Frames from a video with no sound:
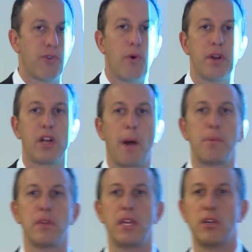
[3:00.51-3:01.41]
forward a
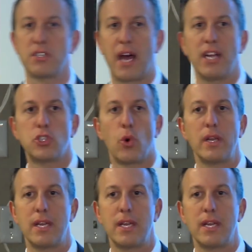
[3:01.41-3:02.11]
couple of years, I joined